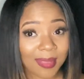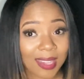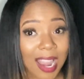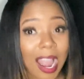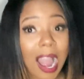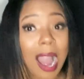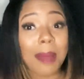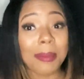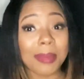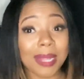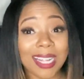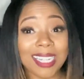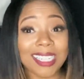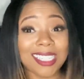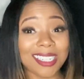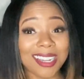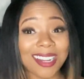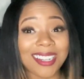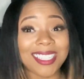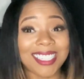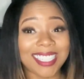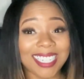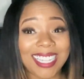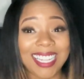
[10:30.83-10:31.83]
I'm gonna let
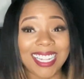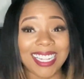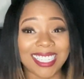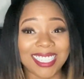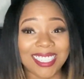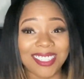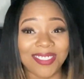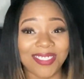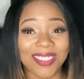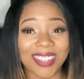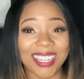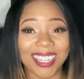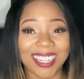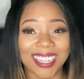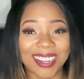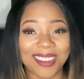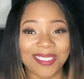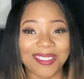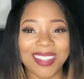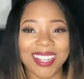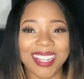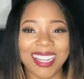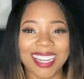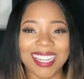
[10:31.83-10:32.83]
y'all see this video
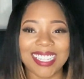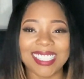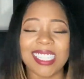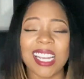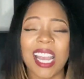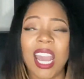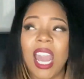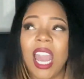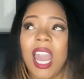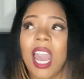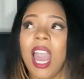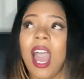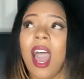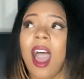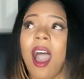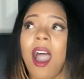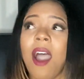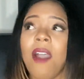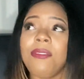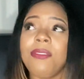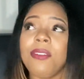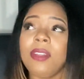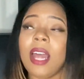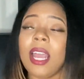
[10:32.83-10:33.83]
because
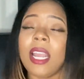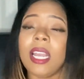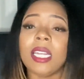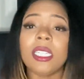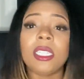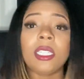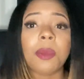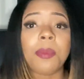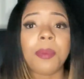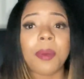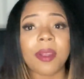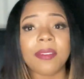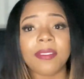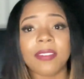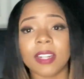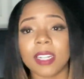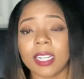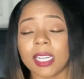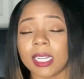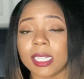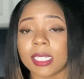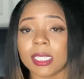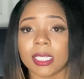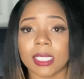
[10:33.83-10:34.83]
I feel like it's a perfect
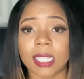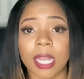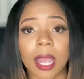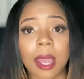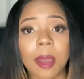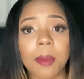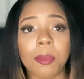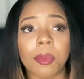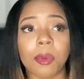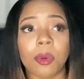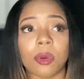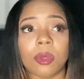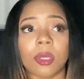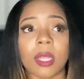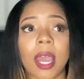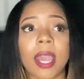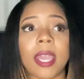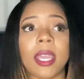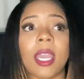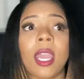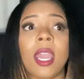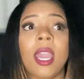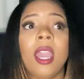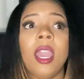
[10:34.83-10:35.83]
example.
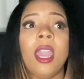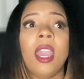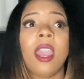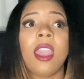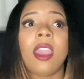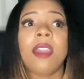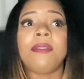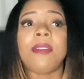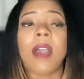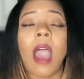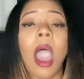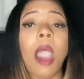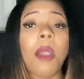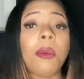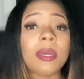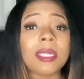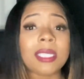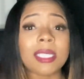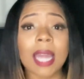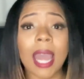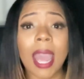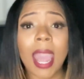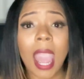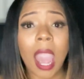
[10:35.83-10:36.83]
Like, if I was
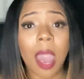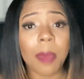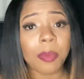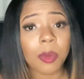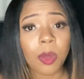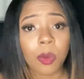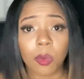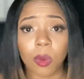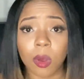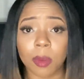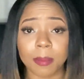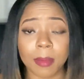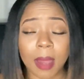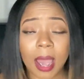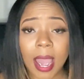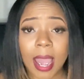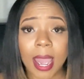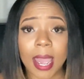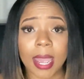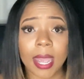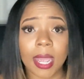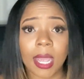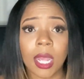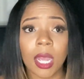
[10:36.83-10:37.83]
not happy with
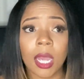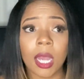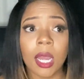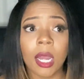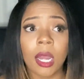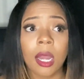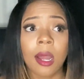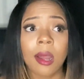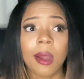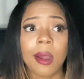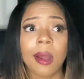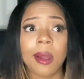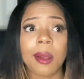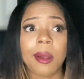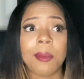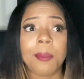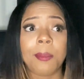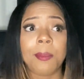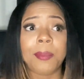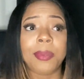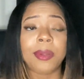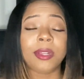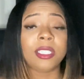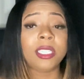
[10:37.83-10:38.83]
my
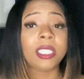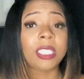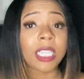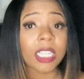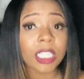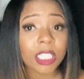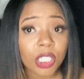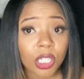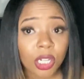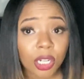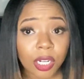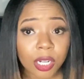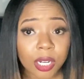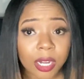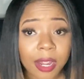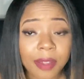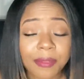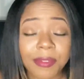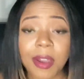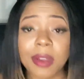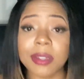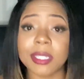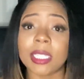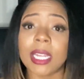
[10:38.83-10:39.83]
procedure, if
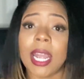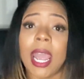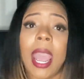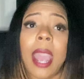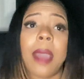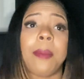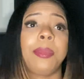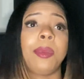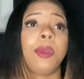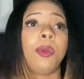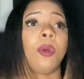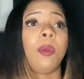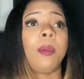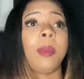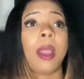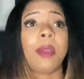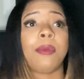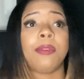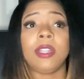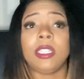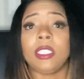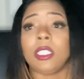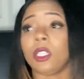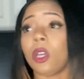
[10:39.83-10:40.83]
I was not happy with my
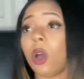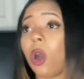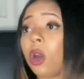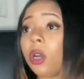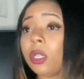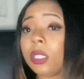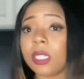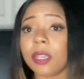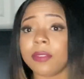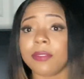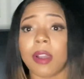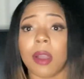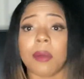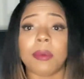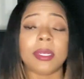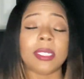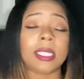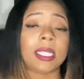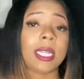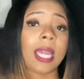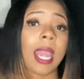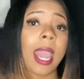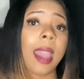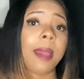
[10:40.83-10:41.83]
results, if I
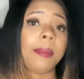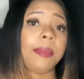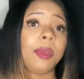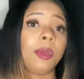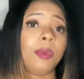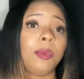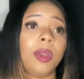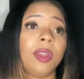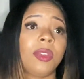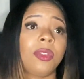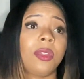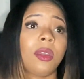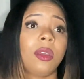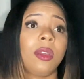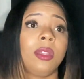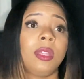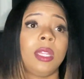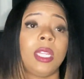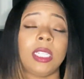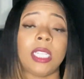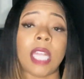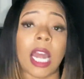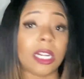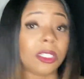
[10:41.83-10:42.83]
wasn't happy with
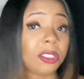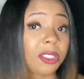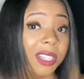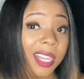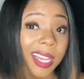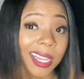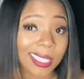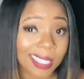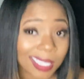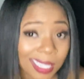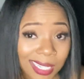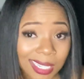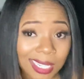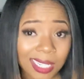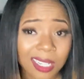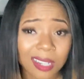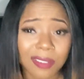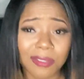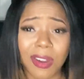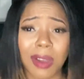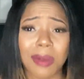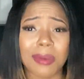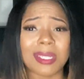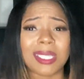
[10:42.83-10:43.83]
the doctor that did it,
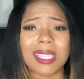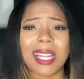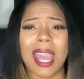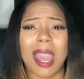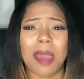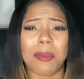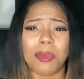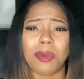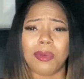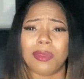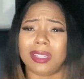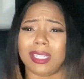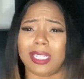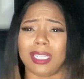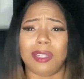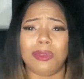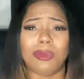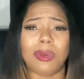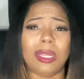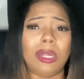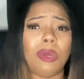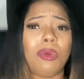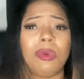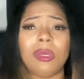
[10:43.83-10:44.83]
if I wasn't happy with
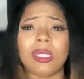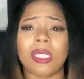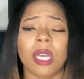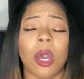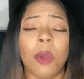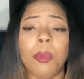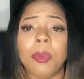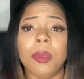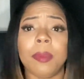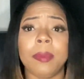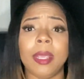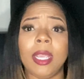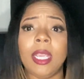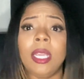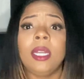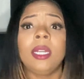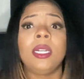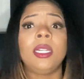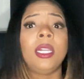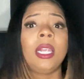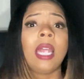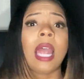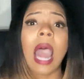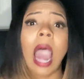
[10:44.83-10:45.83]
anyone who was helping me,
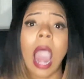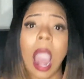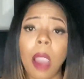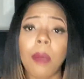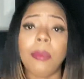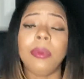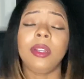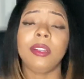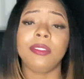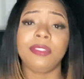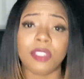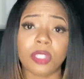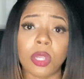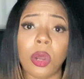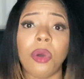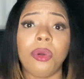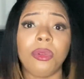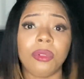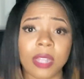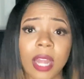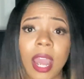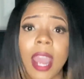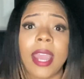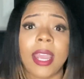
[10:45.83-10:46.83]
I would have
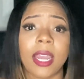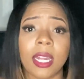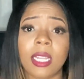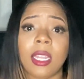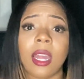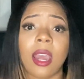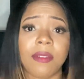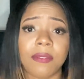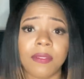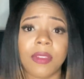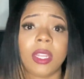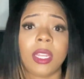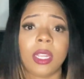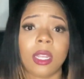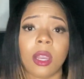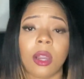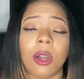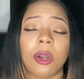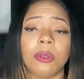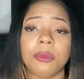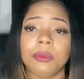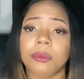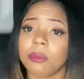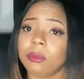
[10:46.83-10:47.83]
shown that in that
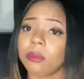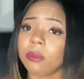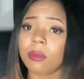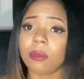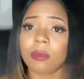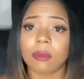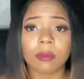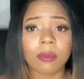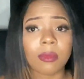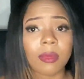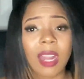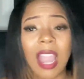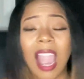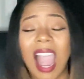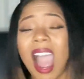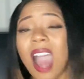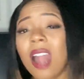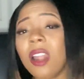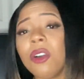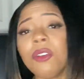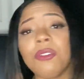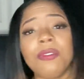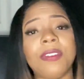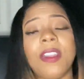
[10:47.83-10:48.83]
video. I
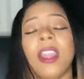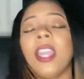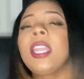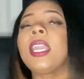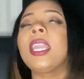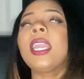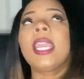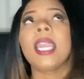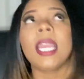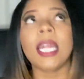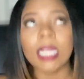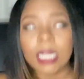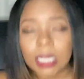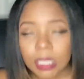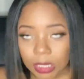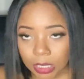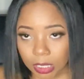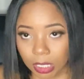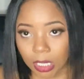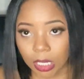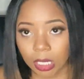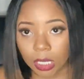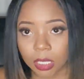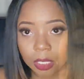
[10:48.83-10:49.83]
don't fake
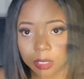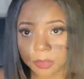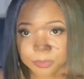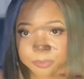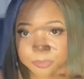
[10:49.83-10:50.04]
anything.